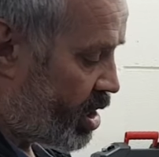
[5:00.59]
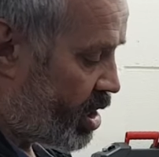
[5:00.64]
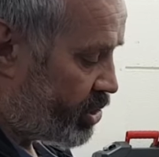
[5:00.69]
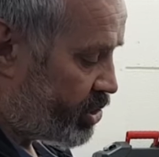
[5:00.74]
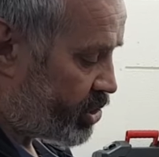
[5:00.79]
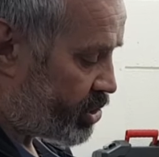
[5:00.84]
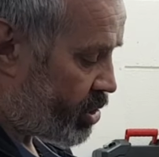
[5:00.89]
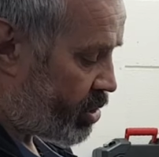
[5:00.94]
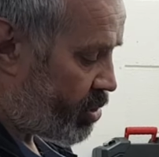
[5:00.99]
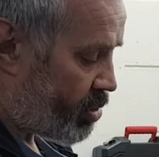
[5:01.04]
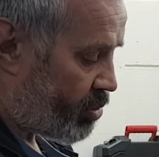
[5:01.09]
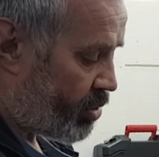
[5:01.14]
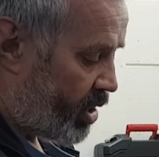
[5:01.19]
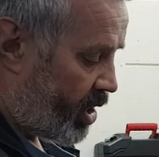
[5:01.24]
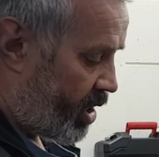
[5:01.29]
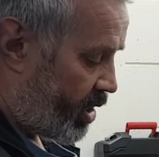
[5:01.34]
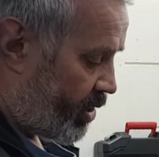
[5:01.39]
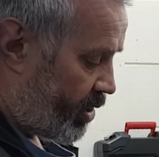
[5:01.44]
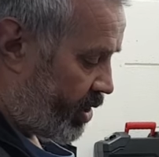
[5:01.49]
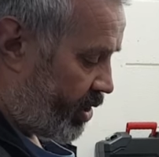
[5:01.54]
So
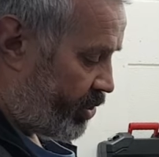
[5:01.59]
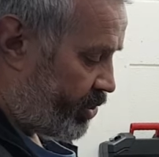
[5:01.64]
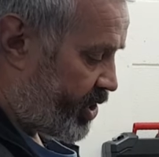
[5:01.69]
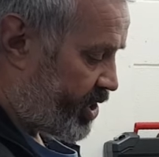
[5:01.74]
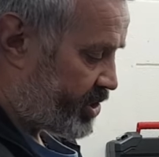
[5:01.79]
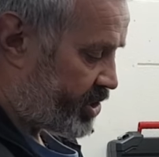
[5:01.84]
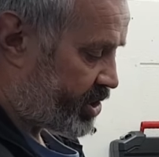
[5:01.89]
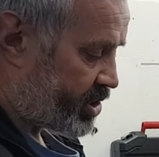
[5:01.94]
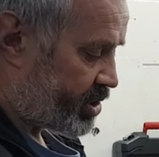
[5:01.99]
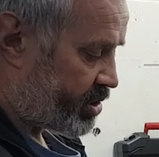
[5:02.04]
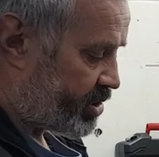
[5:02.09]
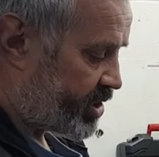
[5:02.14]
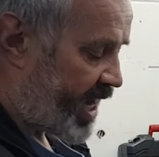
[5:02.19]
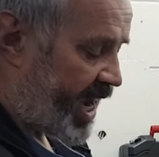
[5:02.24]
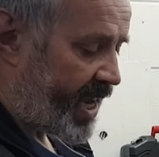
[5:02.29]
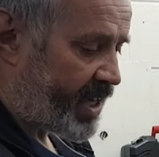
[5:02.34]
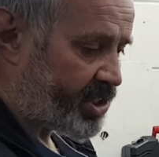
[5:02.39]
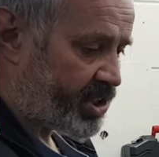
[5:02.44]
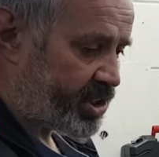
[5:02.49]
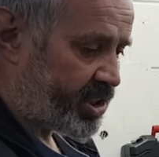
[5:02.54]
this
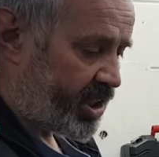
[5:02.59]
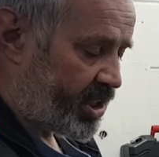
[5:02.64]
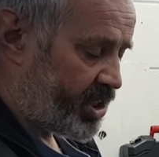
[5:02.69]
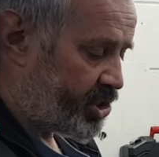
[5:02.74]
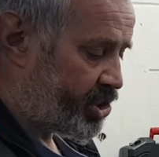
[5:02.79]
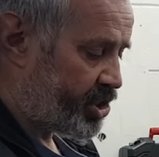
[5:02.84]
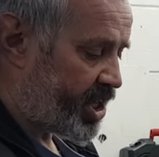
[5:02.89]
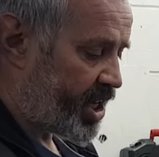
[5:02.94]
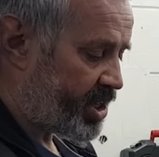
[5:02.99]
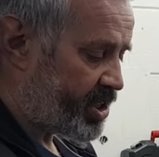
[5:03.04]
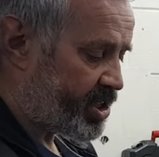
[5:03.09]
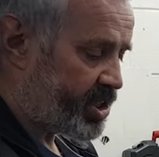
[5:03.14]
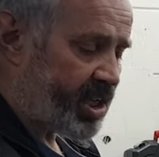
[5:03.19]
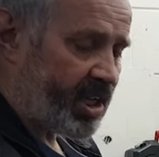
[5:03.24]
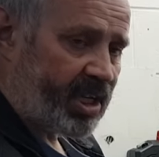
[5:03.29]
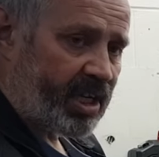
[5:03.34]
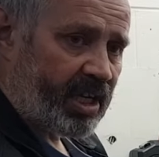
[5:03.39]
test is just